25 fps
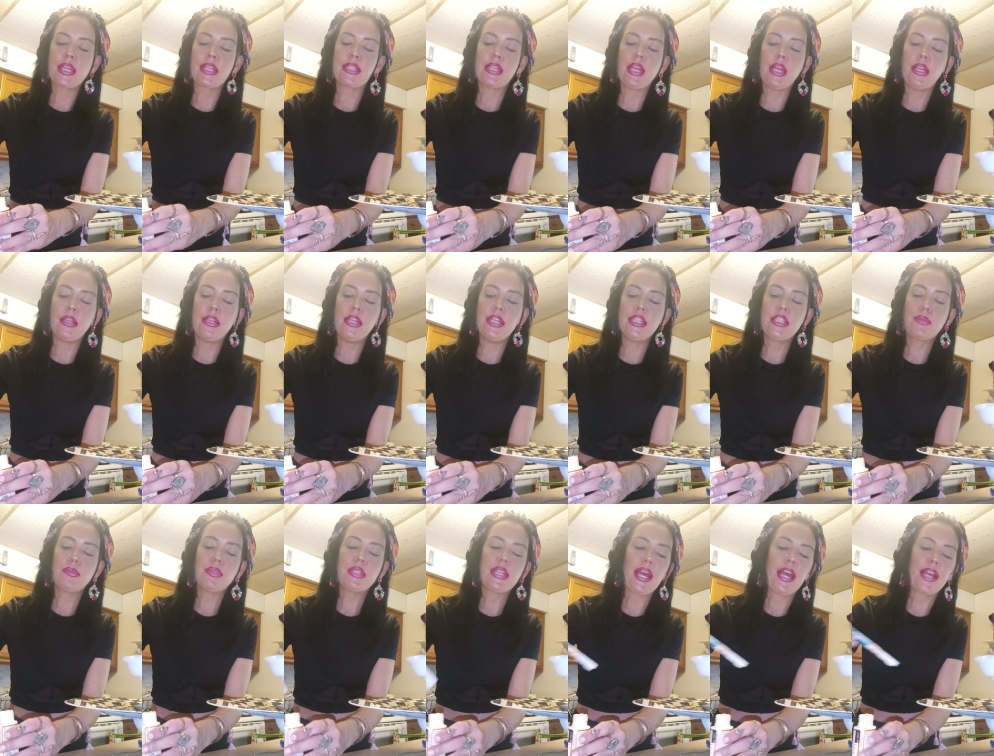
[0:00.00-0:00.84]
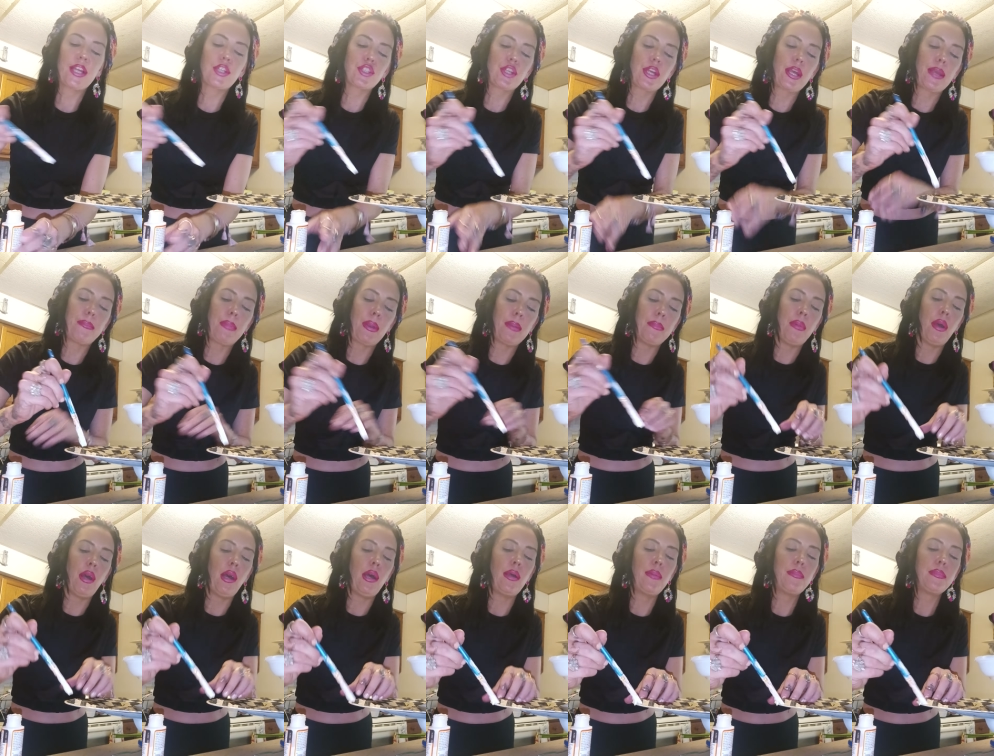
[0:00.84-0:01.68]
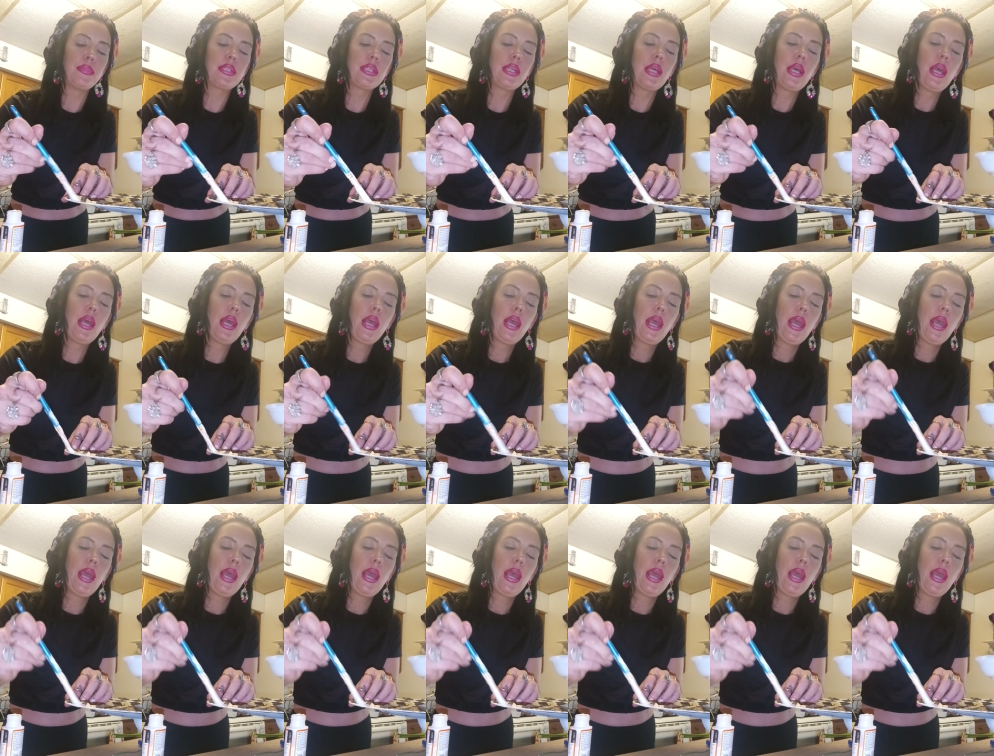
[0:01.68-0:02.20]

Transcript: like this was actually at my mom's,